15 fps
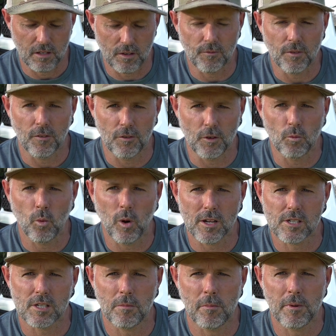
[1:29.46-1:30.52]
if you
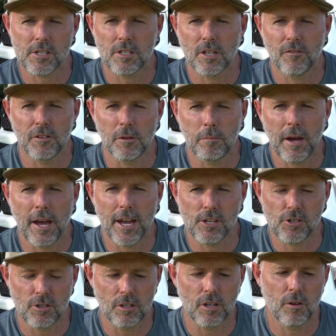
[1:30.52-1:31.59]
watch some of my stuff in the
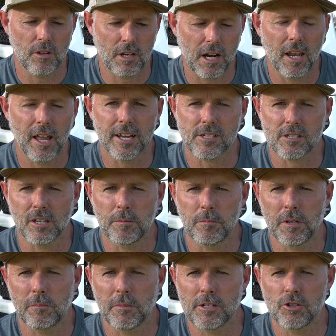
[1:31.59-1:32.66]
past, you know that I like
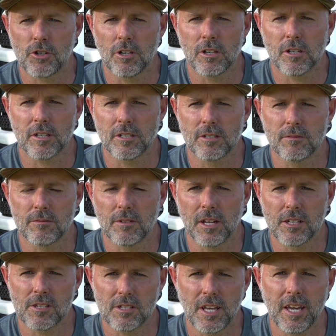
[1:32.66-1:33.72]
sleeping in my truck
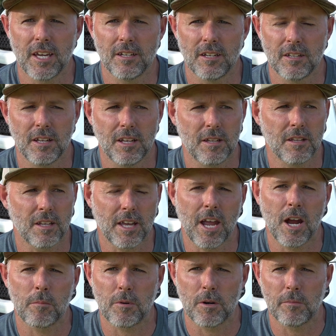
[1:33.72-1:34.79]
and staying in the
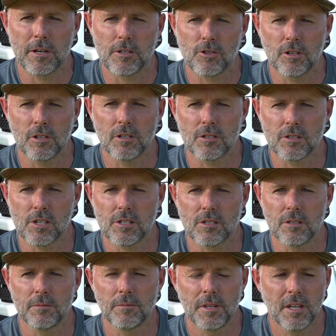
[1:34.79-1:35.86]
camper in my truck, just
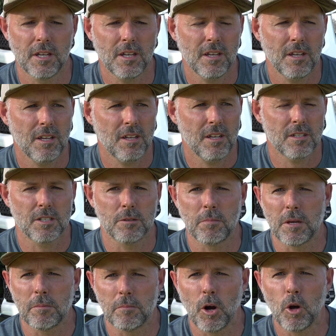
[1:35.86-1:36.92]
to
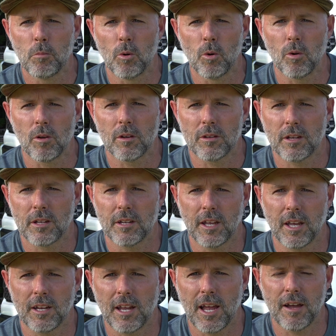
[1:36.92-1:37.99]
be mobile
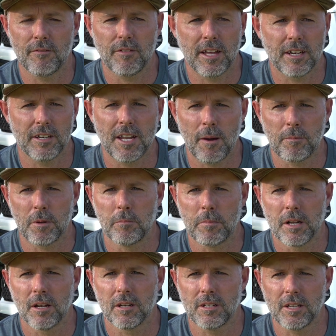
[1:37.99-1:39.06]
and have that
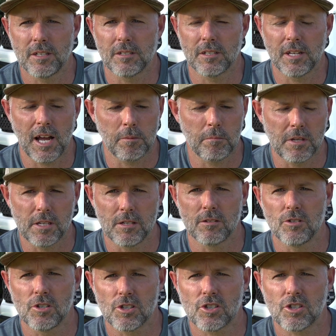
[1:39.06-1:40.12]
adaptability to not be
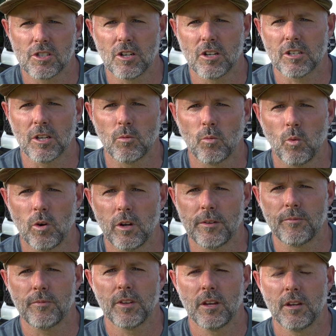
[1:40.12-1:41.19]
just stuck in
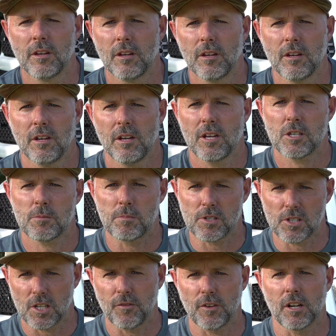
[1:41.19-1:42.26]
one
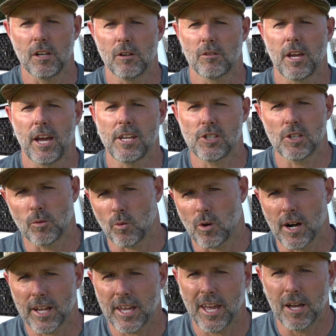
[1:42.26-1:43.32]
specific location where
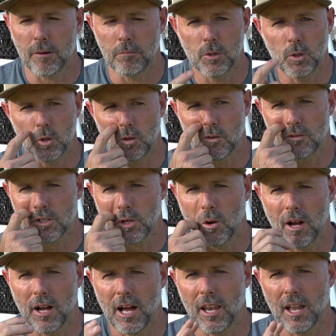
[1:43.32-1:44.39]
I can't move. So
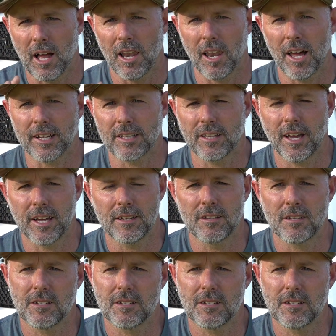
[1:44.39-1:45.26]
I like that